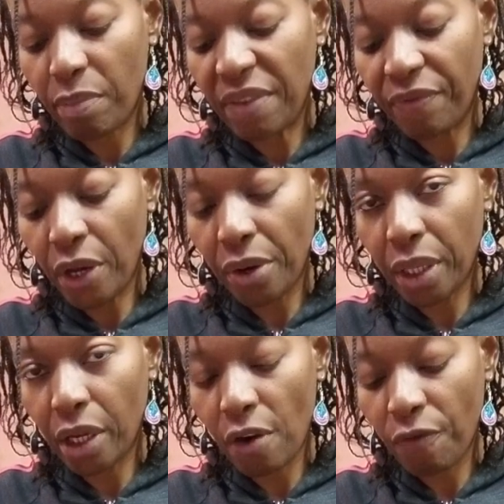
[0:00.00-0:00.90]
Be very
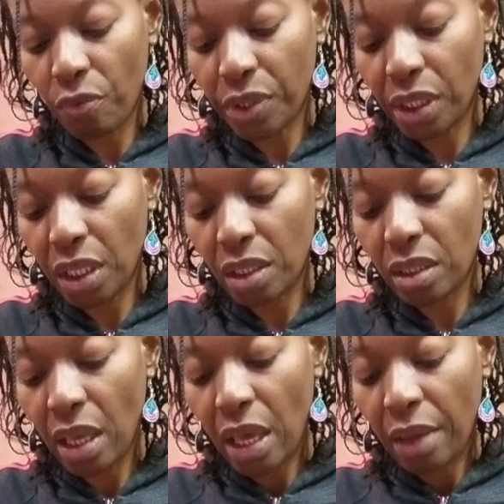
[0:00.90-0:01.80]
careful with these
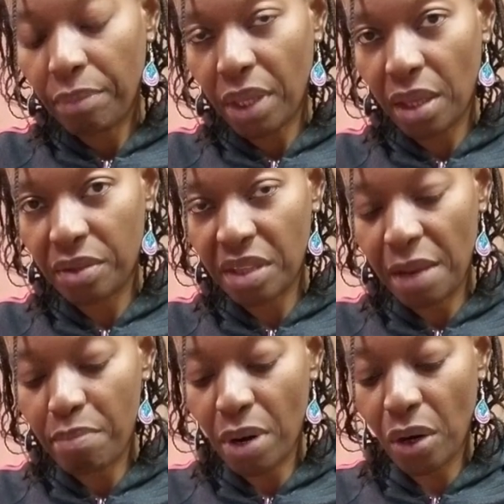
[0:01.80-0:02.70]
because
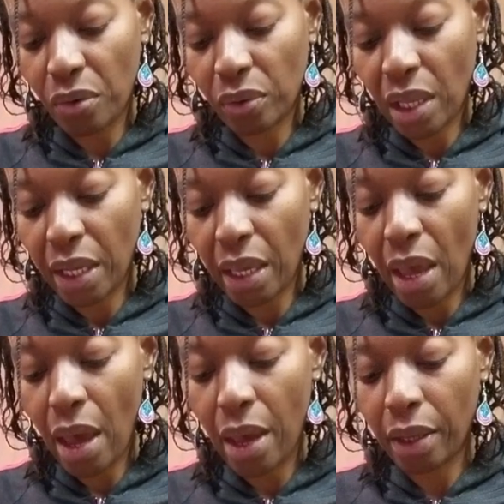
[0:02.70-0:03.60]
they burn like
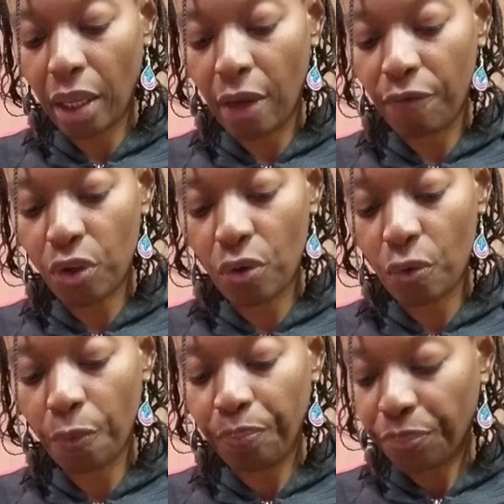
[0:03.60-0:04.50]
heck if
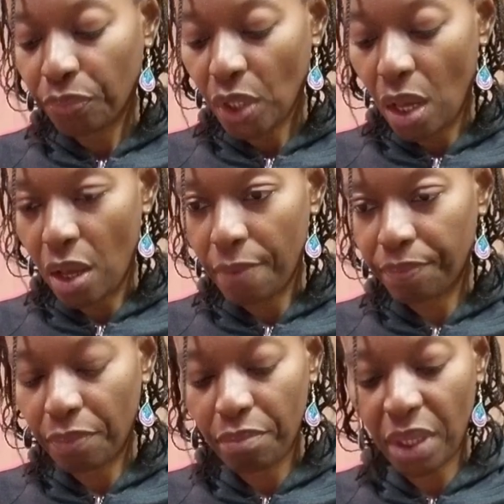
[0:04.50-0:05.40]
you
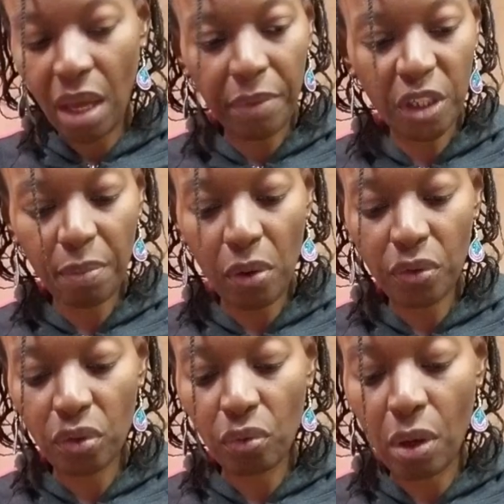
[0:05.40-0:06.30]
become
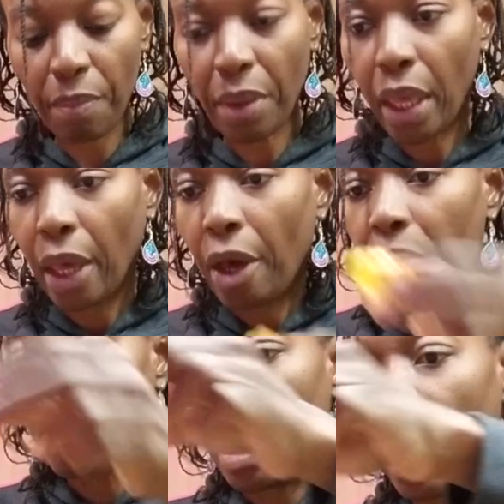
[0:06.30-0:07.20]
exposed to them.
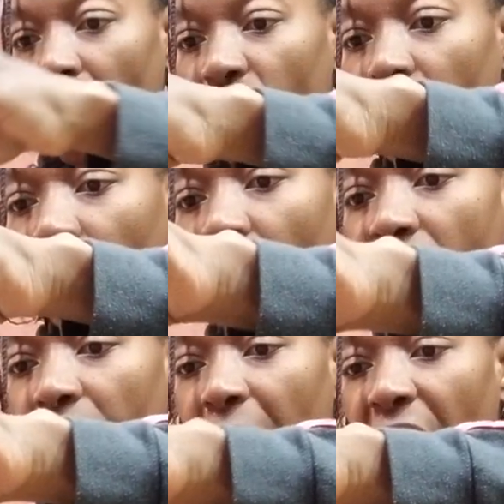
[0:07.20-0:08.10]
But I actually
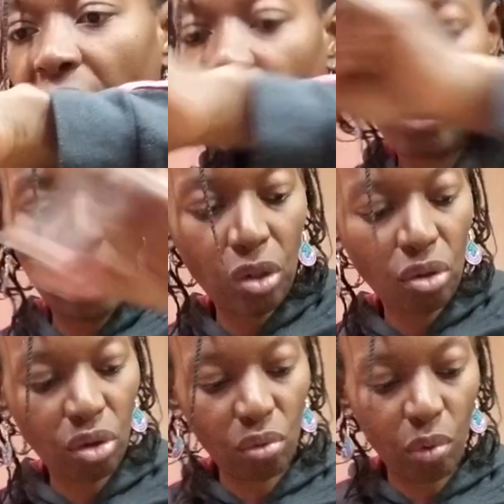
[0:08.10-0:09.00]
love them. I have no
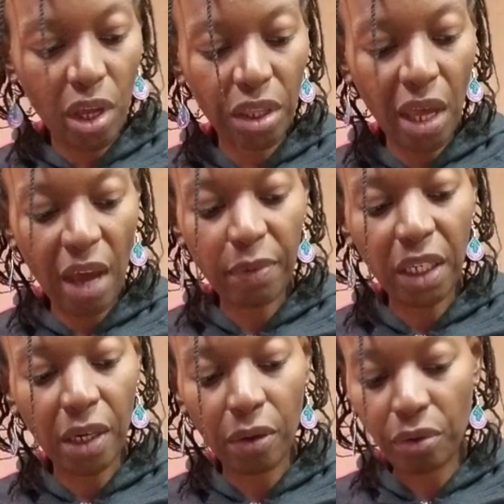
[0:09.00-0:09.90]
issues with
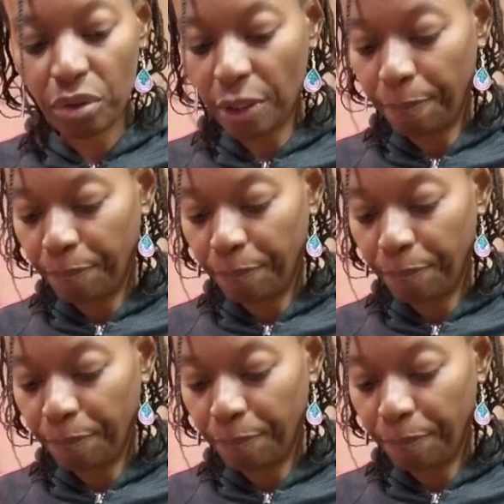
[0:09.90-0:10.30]
habaneros.